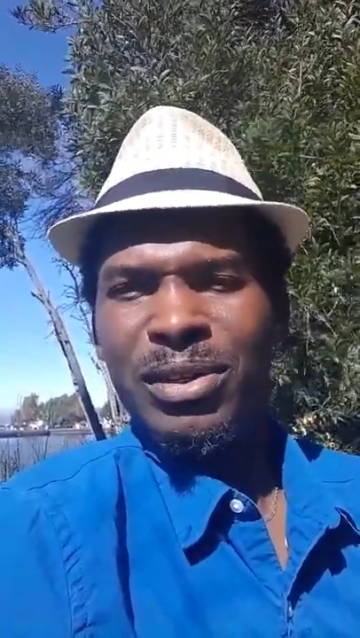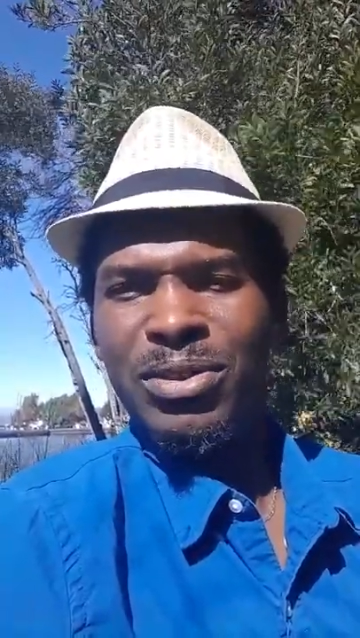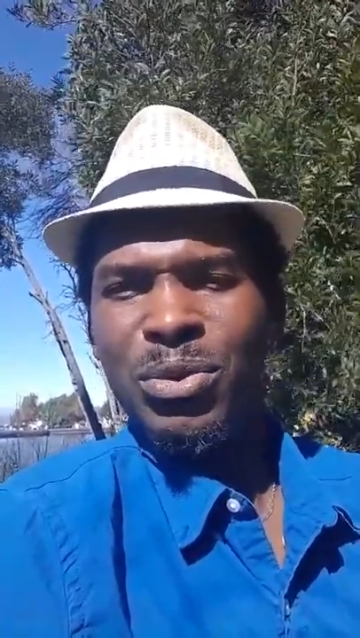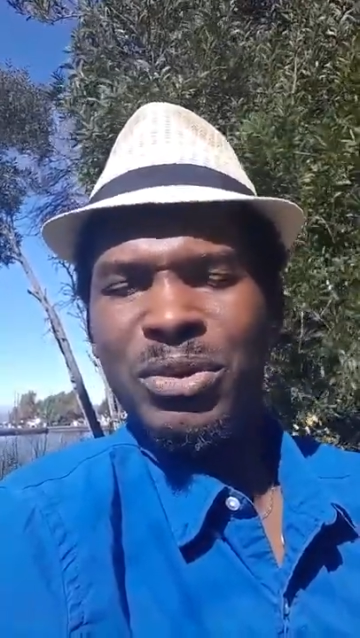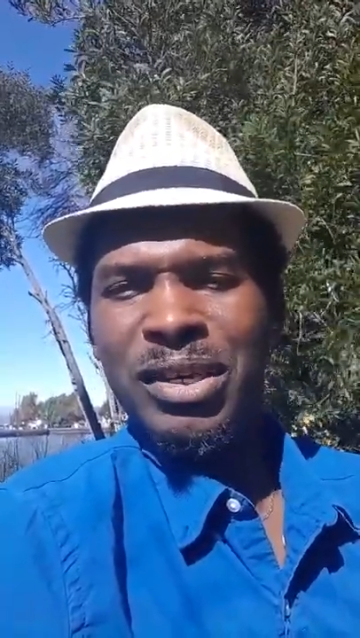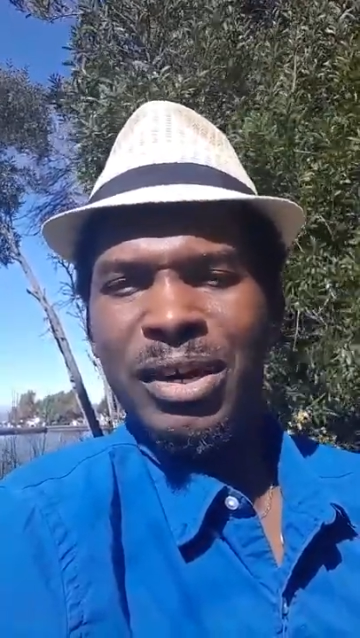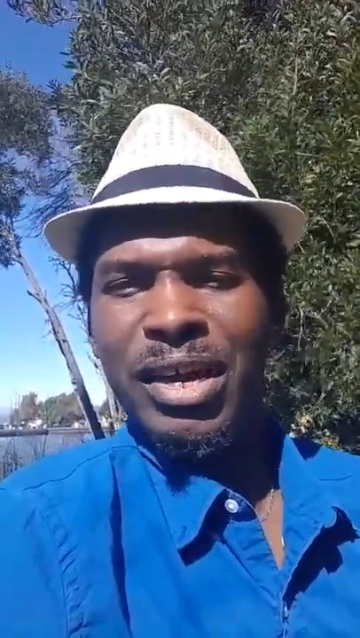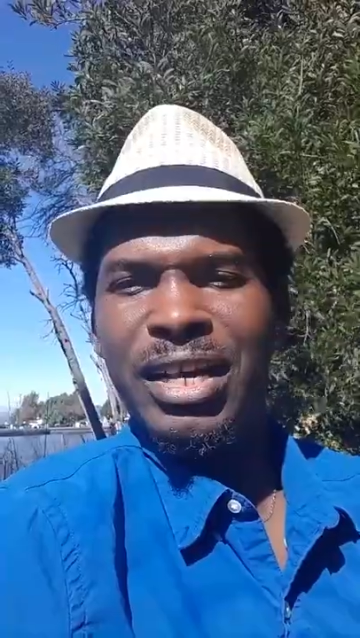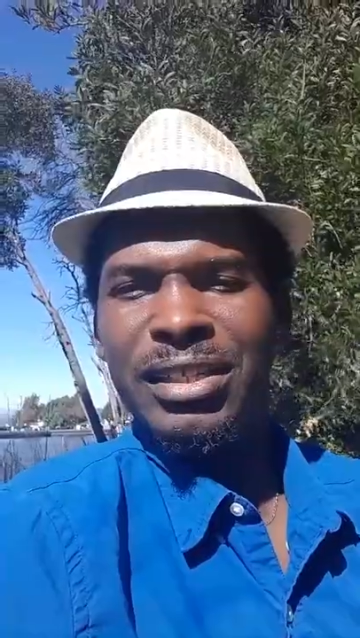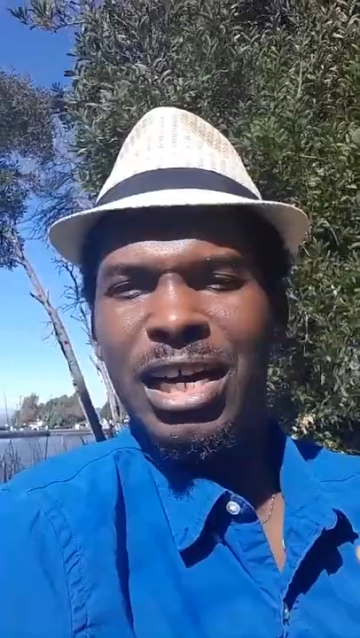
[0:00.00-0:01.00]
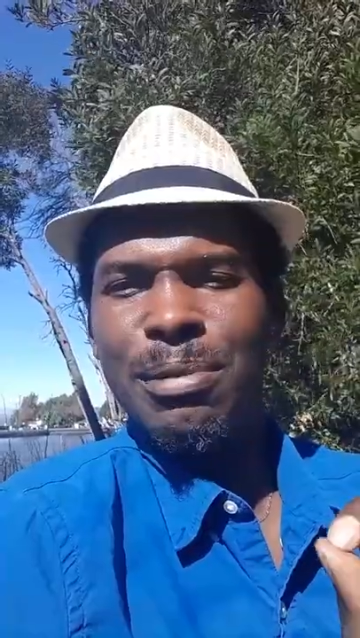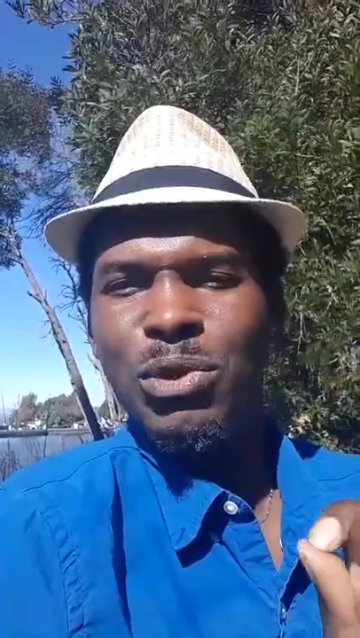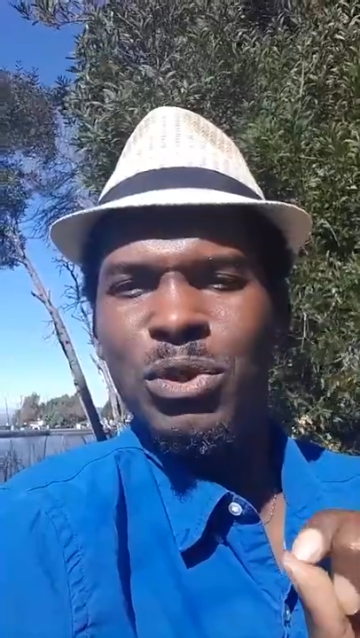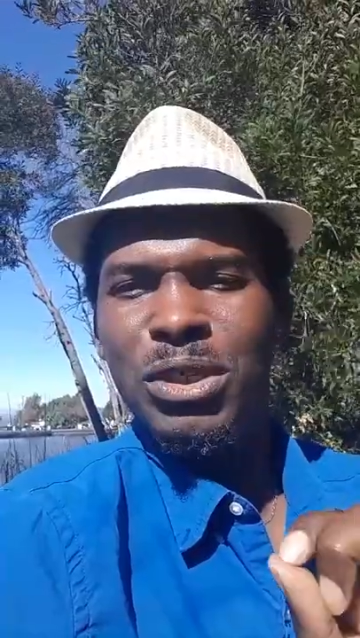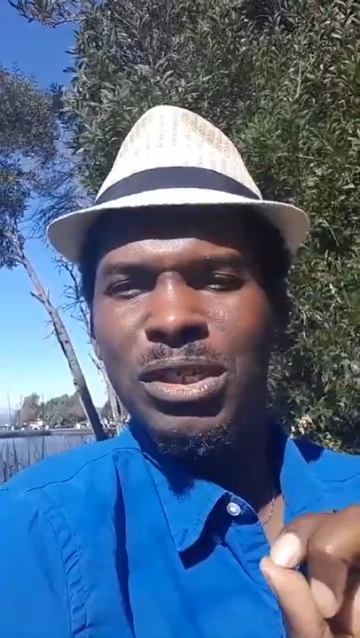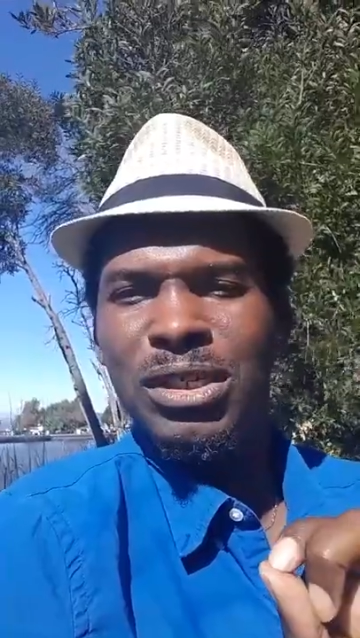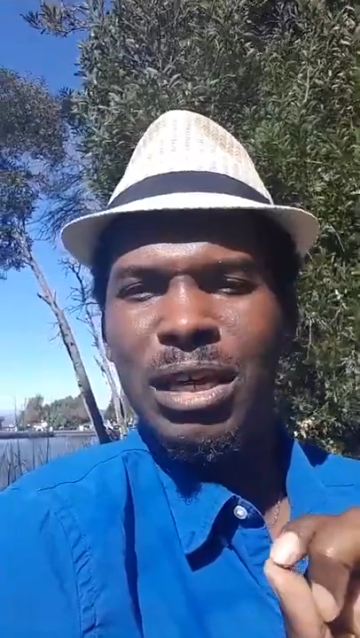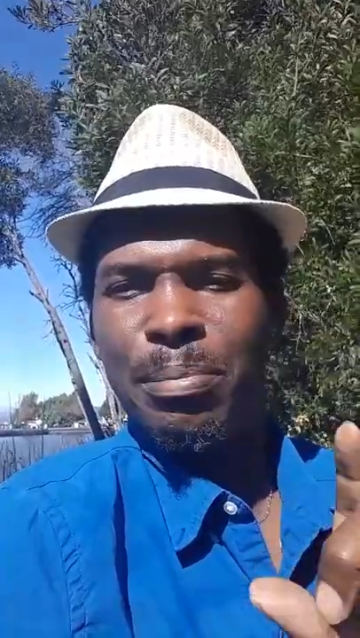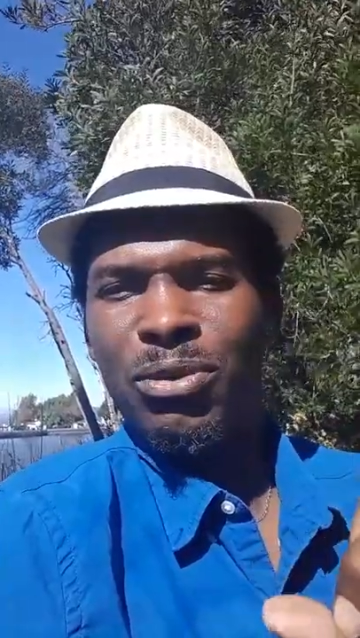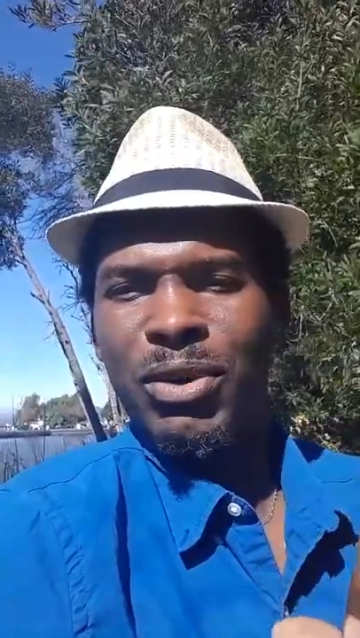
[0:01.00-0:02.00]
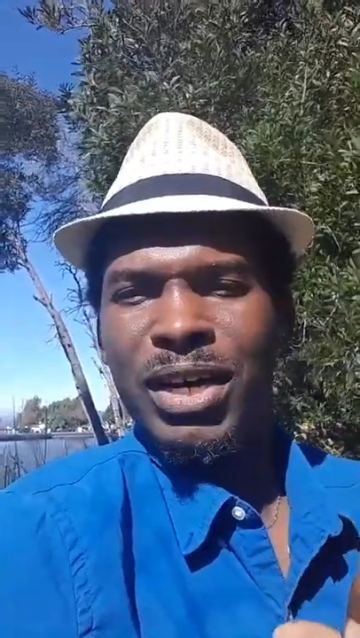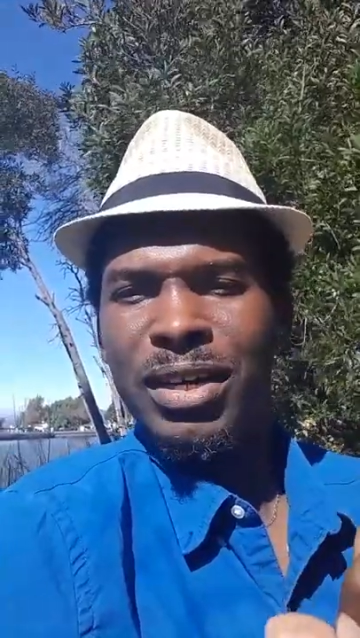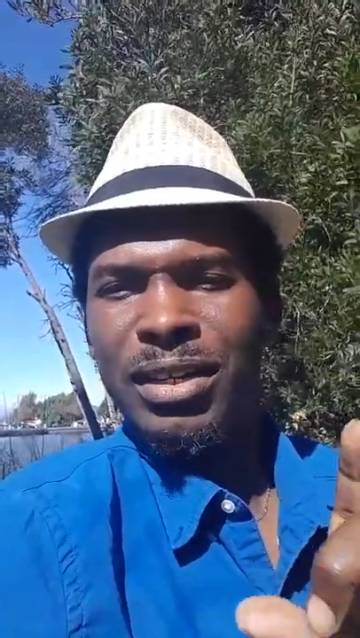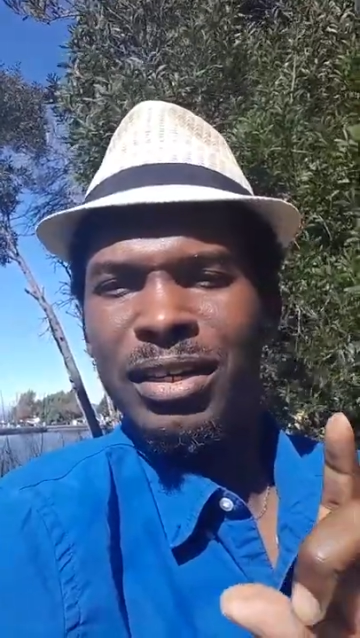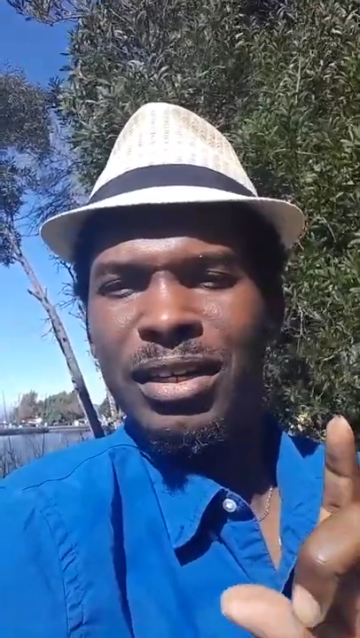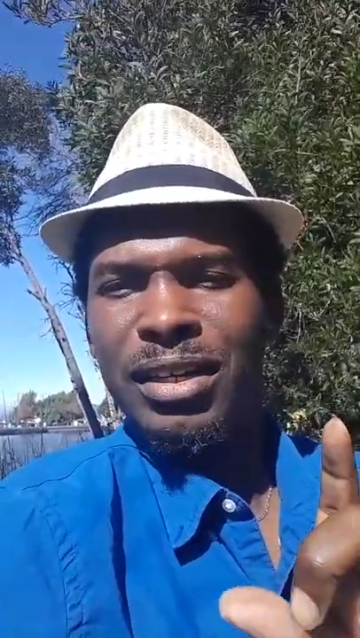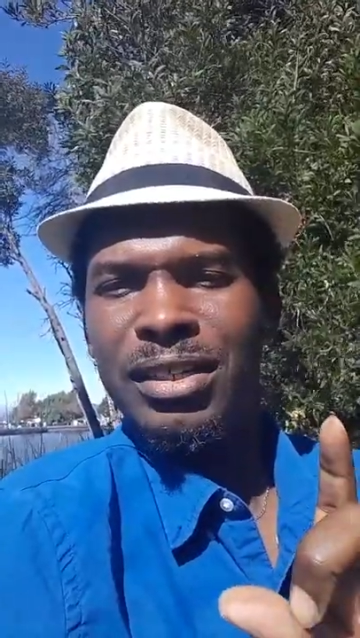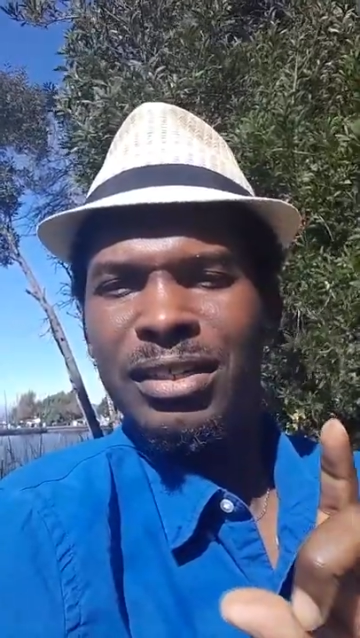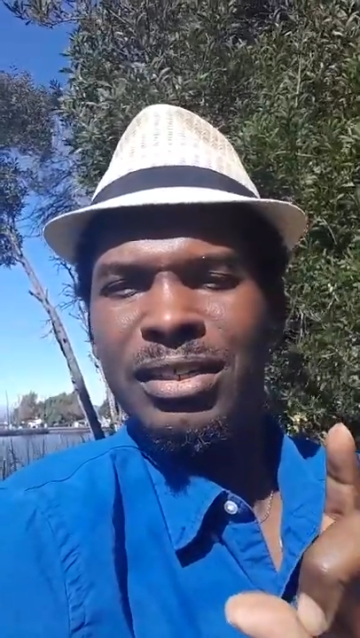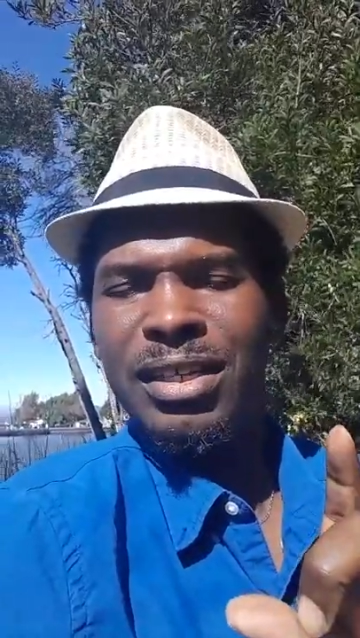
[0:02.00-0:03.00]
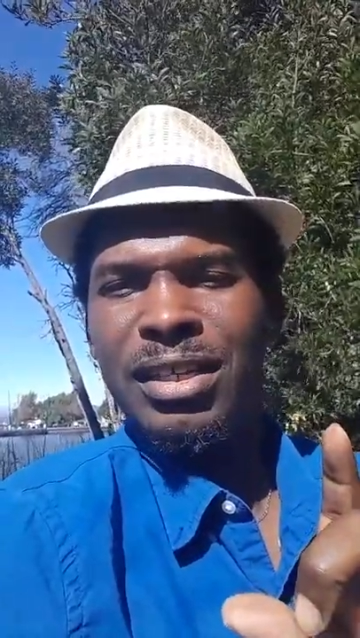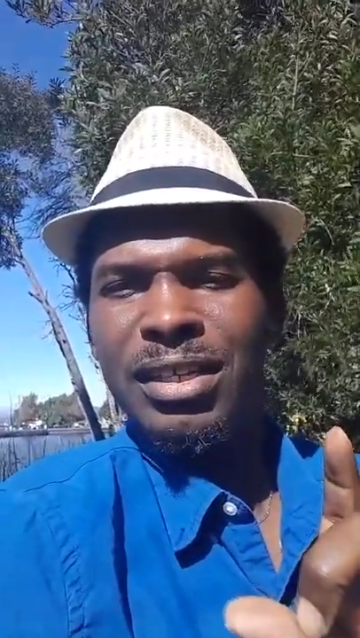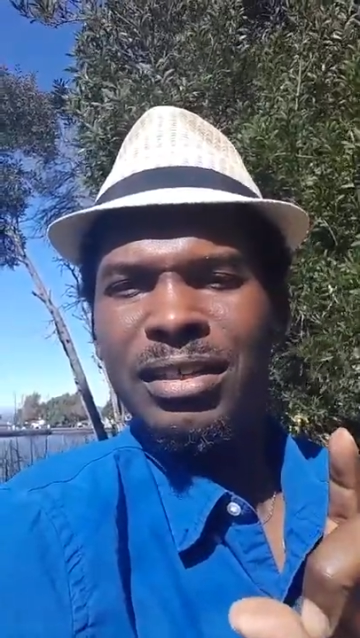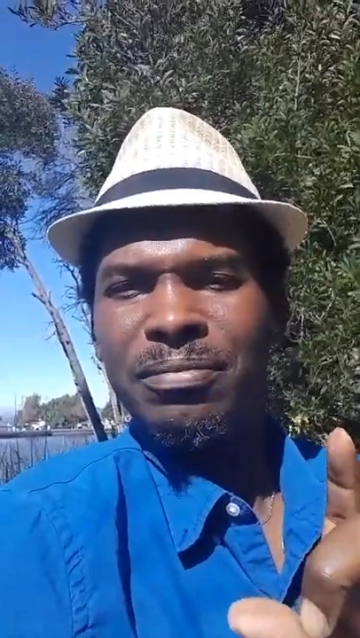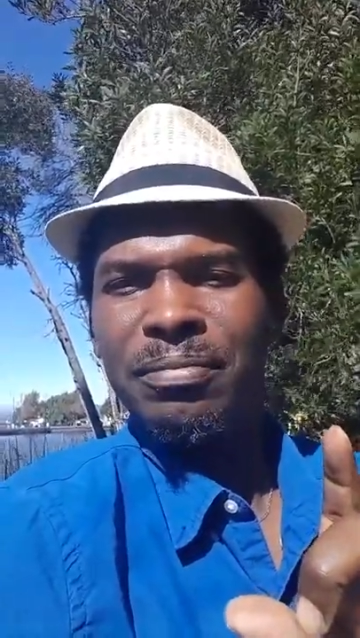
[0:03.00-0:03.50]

So it's like anytime you separate the seed,